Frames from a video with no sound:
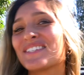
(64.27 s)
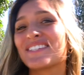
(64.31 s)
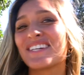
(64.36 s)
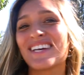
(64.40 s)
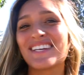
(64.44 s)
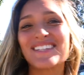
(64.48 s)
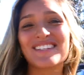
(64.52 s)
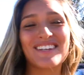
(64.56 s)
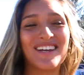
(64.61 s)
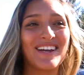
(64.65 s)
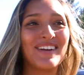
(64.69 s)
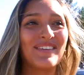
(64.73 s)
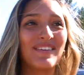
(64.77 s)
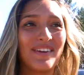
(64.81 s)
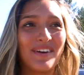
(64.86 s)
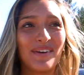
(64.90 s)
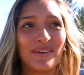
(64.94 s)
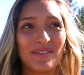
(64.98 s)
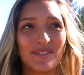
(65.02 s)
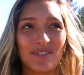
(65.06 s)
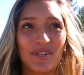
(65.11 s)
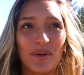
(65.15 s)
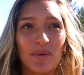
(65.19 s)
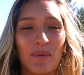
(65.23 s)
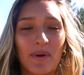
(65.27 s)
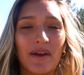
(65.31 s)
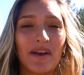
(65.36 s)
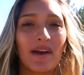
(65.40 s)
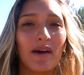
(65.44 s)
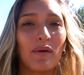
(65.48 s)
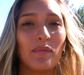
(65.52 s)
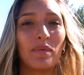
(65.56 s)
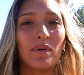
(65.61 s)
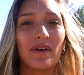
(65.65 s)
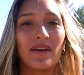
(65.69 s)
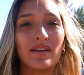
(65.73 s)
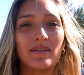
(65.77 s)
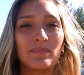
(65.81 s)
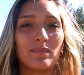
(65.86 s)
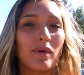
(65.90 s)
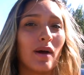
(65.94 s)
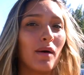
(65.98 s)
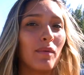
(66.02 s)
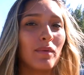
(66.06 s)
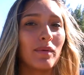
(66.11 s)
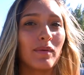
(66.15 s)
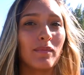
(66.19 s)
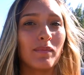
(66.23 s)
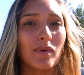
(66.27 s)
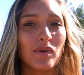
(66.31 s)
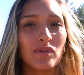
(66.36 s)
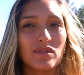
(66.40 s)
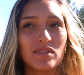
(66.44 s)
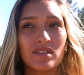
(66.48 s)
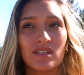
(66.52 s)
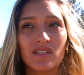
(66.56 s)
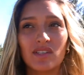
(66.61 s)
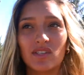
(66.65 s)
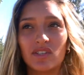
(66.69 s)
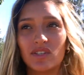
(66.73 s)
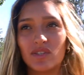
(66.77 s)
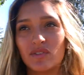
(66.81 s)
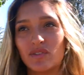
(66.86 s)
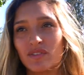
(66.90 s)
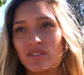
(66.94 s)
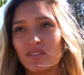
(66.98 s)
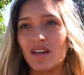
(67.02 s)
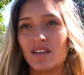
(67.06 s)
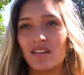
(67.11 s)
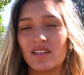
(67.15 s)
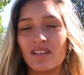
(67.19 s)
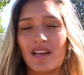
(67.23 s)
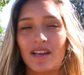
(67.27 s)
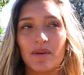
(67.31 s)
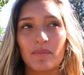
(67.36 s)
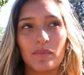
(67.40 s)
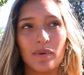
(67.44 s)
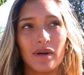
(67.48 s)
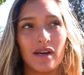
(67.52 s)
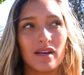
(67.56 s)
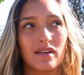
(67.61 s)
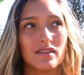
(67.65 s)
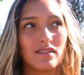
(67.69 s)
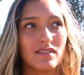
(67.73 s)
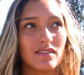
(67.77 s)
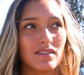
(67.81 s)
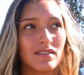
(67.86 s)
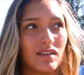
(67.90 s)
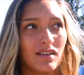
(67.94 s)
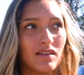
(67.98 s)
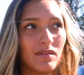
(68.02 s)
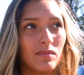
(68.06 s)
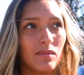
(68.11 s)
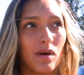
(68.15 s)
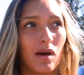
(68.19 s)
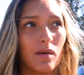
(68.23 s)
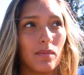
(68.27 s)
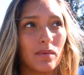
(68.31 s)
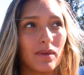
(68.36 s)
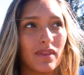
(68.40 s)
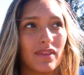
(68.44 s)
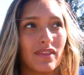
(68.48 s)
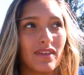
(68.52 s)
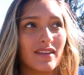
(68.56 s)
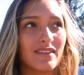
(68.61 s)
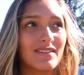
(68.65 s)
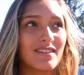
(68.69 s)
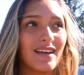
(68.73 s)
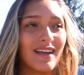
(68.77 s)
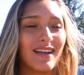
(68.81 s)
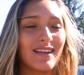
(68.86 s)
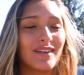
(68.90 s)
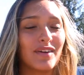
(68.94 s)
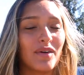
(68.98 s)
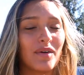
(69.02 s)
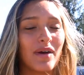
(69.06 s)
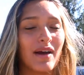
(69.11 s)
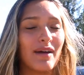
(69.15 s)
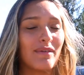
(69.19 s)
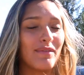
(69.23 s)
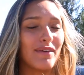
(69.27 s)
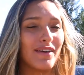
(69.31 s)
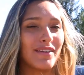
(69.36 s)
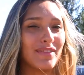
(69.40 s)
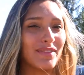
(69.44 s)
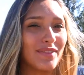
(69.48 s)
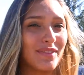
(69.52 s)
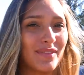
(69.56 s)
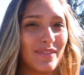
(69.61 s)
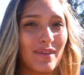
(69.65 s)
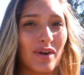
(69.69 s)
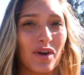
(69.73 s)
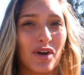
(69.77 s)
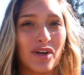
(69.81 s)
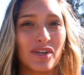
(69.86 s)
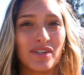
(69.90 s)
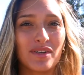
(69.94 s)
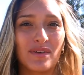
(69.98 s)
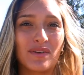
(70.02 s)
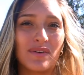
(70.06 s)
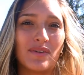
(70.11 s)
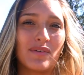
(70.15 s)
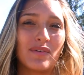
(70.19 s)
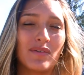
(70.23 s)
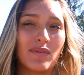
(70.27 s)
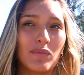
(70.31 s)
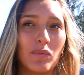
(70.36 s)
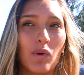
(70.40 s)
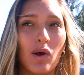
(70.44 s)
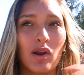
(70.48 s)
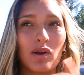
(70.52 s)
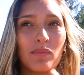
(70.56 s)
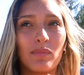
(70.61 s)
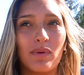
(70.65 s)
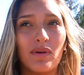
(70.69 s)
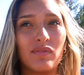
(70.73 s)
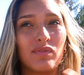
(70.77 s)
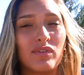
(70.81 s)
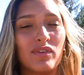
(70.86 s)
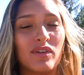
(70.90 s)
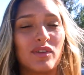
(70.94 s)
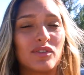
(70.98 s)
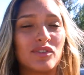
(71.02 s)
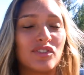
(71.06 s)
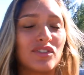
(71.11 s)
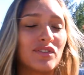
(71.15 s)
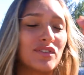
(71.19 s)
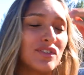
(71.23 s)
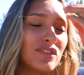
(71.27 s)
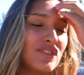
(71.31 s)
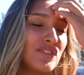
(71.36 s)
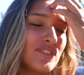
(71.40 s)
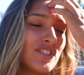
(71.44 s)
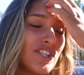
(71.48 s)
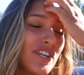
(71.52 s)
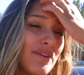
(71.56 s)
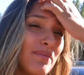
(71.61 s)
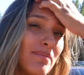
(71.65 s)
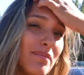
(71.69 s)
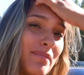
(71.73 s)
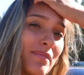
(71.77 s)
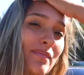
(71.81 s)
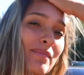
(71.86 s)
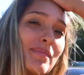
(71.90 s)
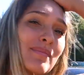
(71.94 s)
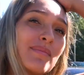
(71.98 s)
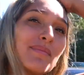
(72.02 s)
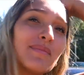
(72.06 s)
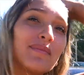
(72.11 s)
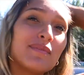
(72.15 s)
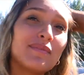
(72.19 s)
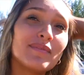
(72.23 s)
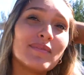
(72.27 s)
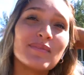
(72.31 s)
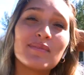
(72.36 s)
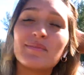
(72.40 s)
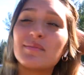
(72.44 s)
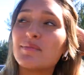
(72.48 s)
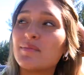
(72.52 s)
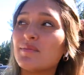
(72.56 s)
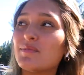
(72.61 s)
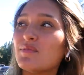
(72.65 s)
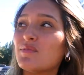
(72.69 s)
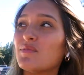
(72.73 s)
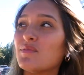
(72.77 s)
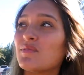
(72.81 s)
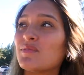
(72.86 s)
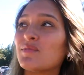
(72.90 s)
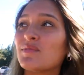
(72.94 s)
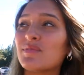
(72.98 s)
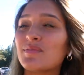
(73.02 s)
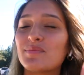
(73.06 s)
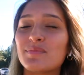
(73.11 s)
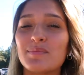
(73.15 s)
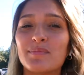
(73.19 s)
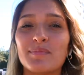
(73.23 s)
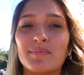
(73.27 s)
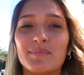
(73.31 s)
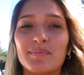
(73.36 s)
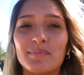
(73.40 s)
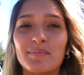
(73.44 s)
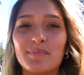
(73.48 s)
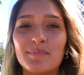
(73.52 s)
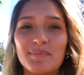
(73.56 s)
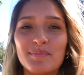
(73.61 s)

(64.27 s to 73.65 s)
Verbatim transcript: Jessica. I don't know. It's her workout plan. Probably mostly glutes, okay. leg press, probably things that I don't have at our Water Buffalo gym. Let's do it. You ready?